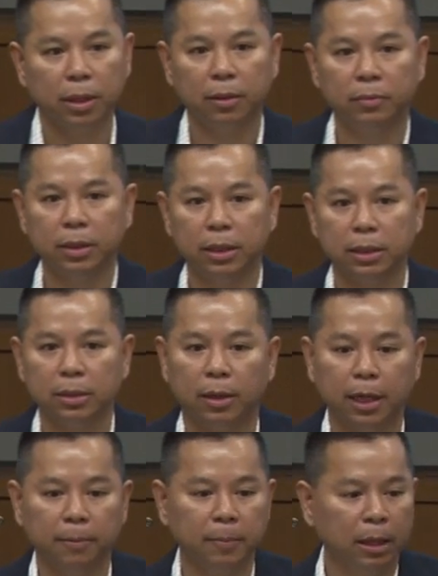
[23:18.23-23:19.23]
or whatever it is,
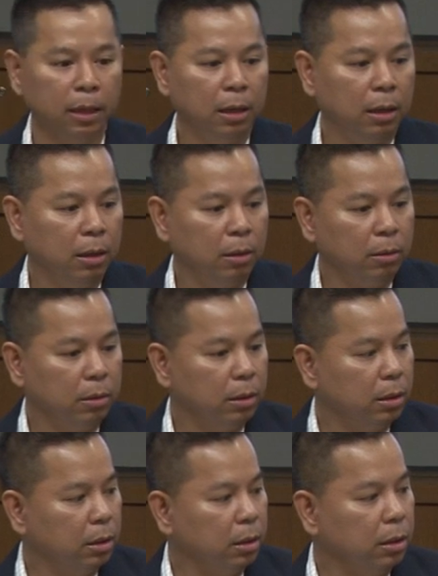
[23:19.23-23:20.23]
right?
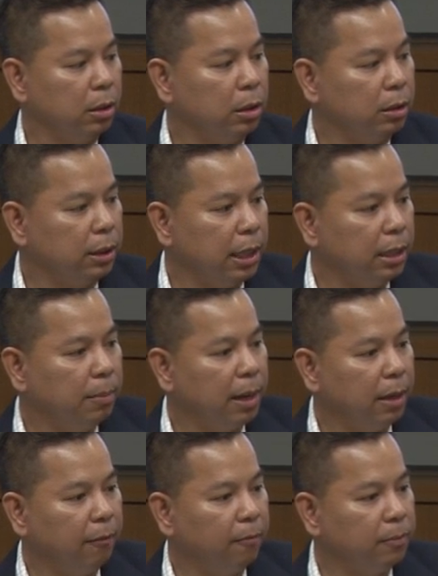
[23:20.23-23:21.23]
Think
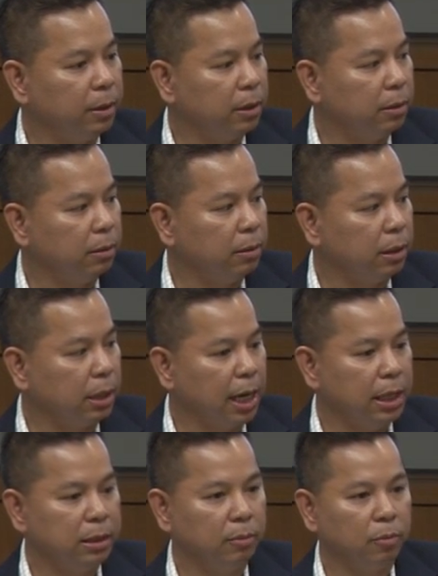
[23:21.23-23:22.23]
about it from the, the
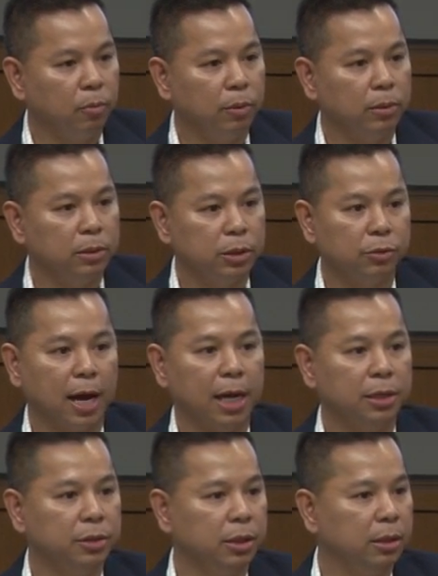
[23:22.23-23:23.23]
concept of
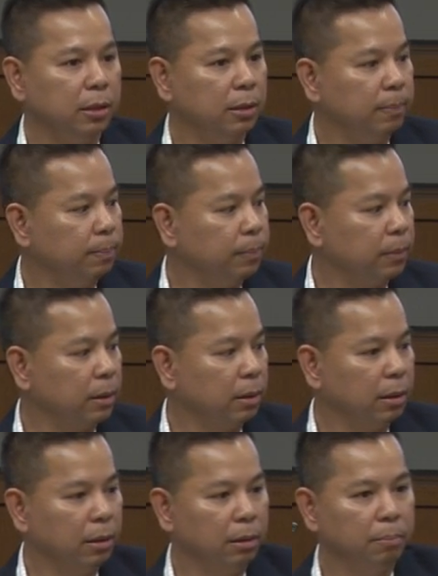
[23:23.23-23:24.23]
strategy
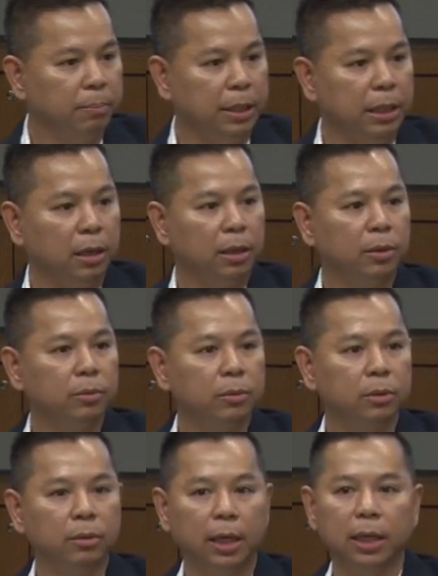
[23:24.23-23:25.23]

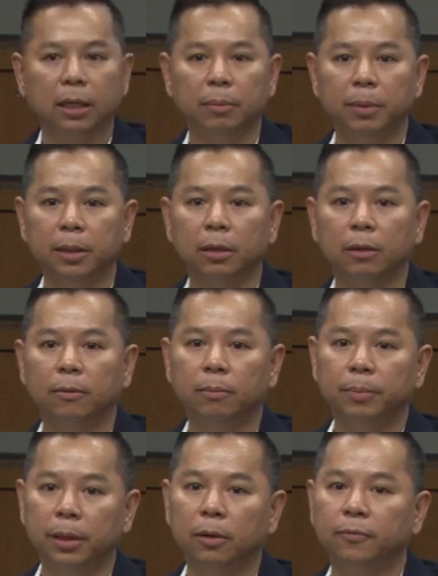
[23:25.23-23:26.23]
PO, creating a PO,
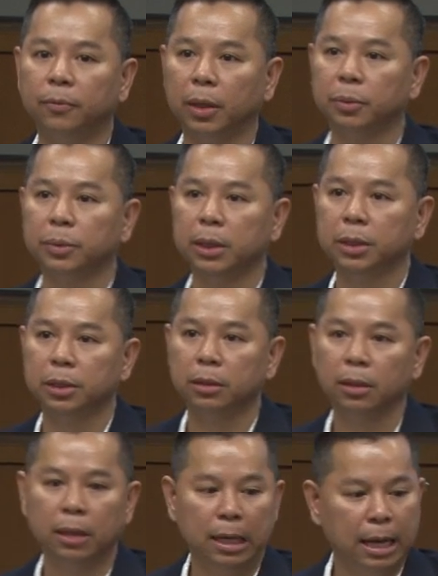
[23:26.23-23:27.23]
PO for
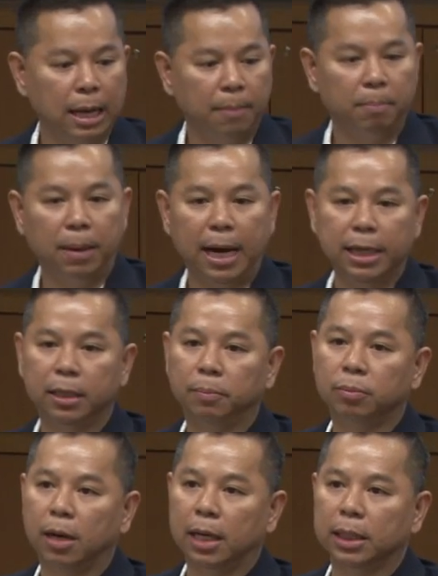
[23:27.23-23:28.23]
requisition, buying the
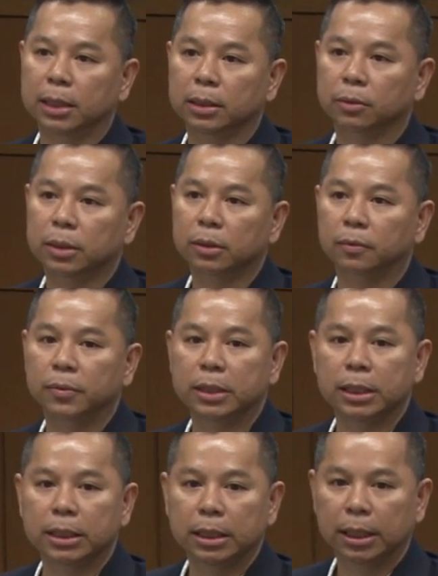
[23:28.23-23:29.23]
product or
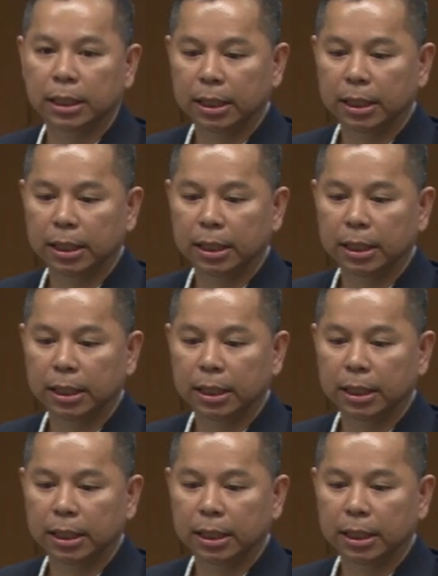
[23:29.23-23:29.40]
services,